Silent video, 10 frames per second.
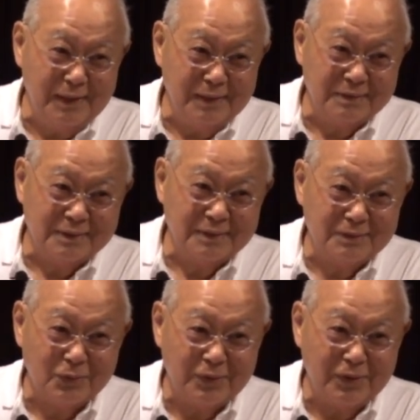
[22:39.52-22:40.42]
in
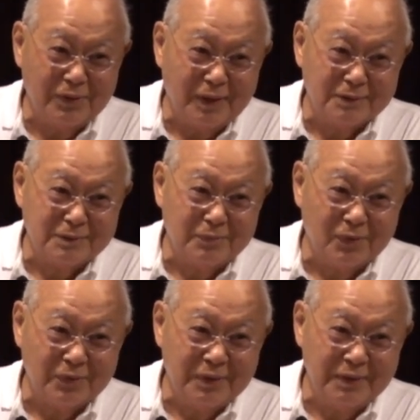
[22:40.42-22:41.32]
20,000
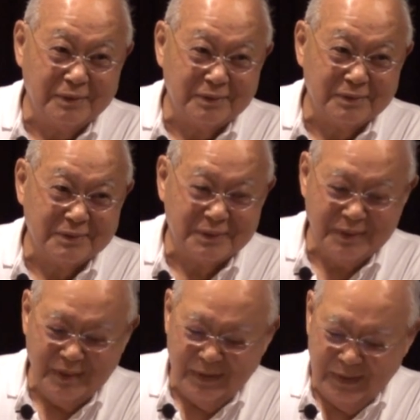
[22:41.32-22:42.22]
more acres
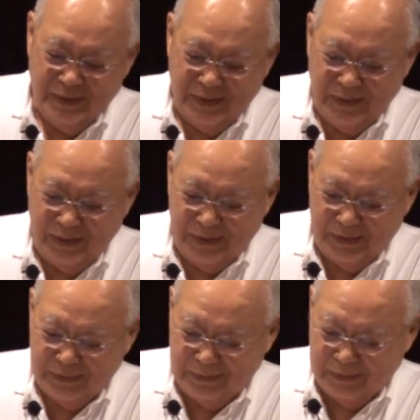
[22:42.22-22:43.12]

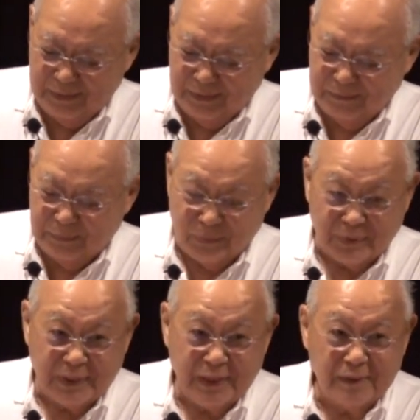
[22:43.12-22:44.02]
and uh,
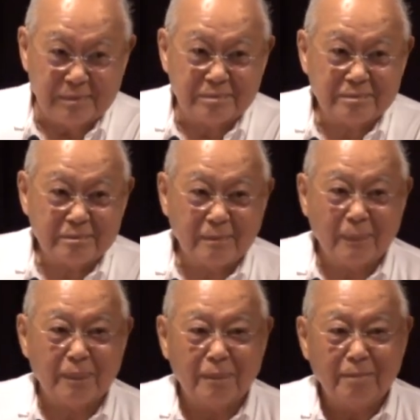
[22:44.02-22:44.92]
build a camp.
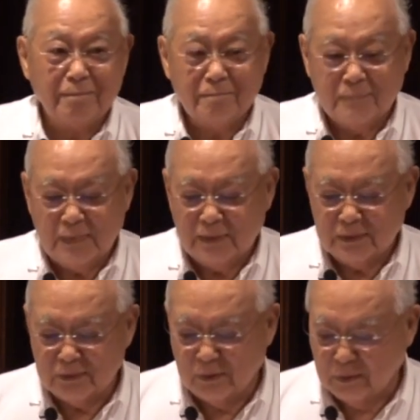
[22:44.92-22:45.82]

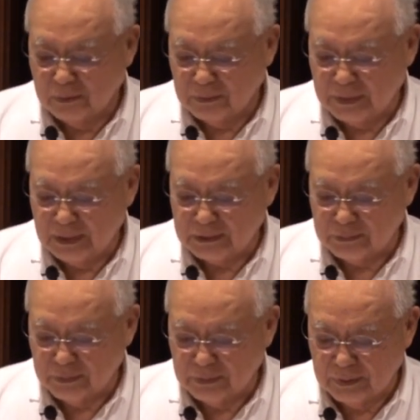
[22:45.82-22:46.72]
So that's
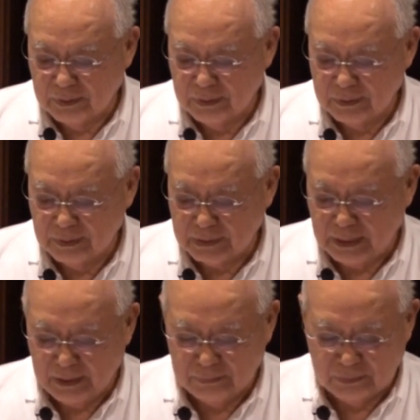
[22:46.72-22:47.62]
where the
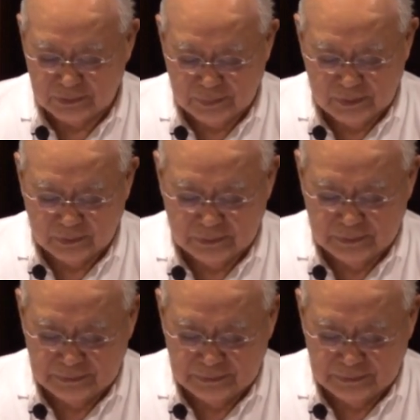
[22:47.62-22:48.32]
camp was built.